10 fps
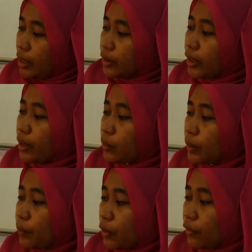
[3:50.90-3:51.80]
they
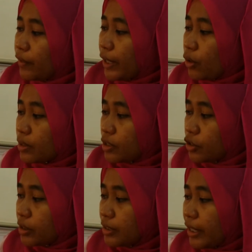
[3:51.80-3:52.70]
will provide
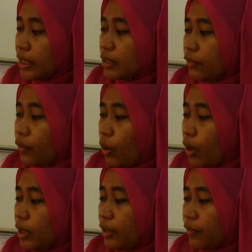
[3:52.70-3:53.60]
oxygen gas for
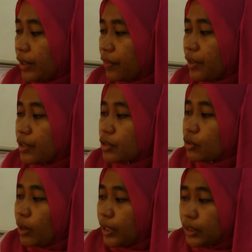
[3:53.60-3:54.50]
all living things
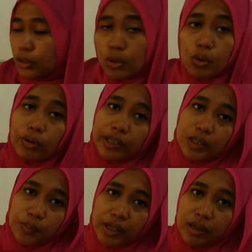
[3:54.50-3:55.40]
to undergo
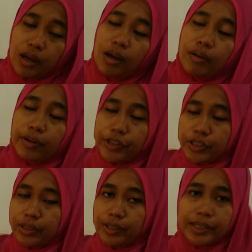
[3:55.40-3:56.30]

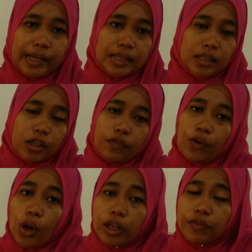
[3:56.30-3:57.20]
respiration. Yes, if
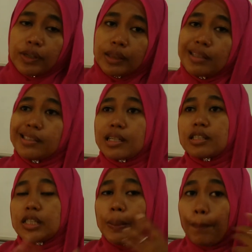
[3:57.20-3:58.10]
all living things
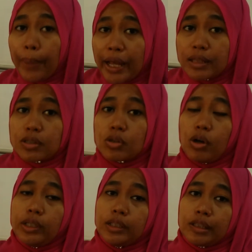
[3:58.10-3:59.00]
just depends
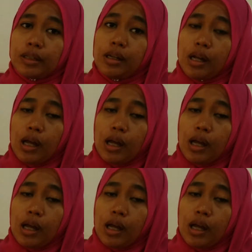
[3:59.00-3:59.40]
on the